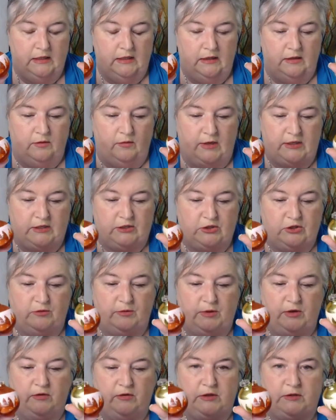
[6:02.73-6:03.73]
the West
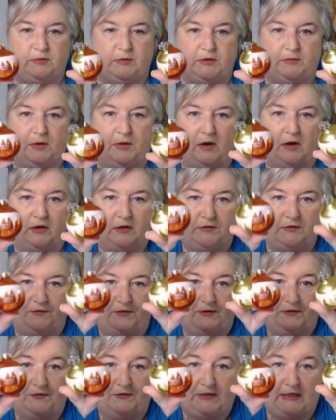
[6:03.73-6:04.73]
German Christmas balls,
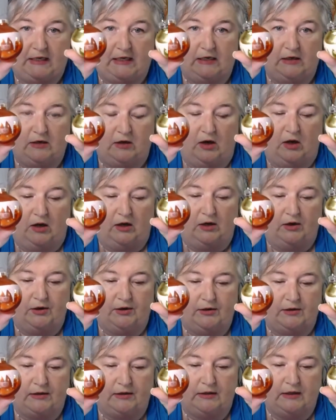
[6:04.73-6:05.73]

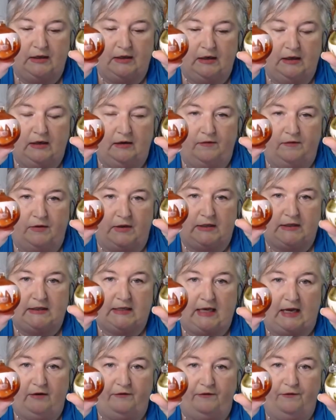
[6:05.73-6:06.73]
$15 for the
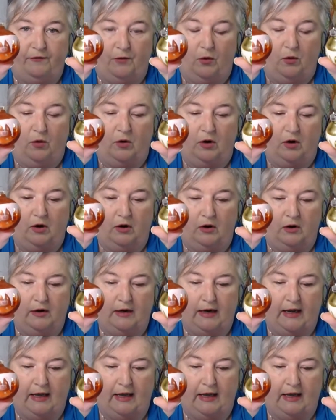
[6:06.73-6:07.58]
set of four,